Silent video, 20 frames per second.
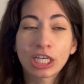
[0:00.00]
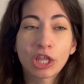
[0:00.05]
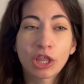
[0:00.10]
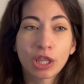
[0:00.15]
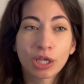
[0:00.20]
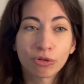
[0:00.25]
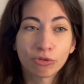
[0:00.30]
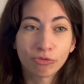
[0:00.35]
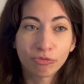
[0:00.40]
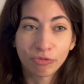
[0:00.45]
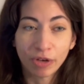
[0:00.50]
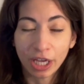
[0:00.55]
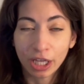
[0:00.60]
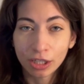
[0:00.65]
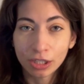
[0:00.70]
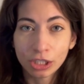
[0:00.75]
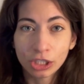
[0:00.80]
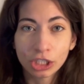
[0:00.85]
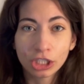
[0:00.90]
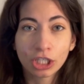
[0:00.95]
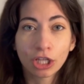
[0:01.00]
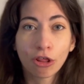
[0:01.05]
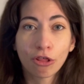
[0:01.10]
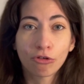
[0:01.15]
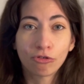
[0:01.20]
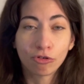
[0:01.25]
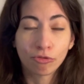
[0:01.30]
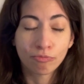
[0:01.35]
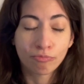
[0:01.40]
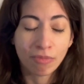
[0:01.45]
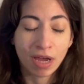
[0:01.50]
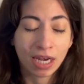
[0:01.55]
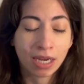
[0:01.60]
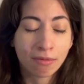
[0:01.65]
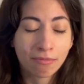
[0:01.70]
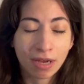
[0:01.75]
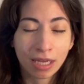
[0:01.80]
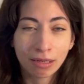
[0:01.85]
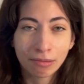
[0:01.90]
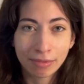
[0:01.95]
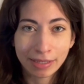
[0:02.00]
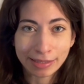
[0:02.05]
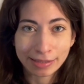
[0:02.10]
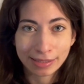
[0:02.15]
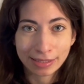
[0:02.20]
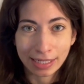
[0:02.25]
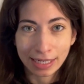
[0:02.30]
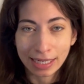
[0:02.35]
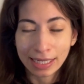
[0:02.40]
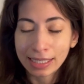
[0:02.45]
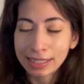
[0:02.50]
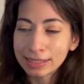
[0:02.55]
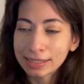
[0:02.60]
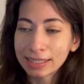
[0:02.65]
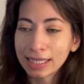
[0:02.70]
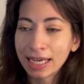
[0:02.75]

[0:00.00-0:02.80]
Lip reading: through failures, through many, many mistakes.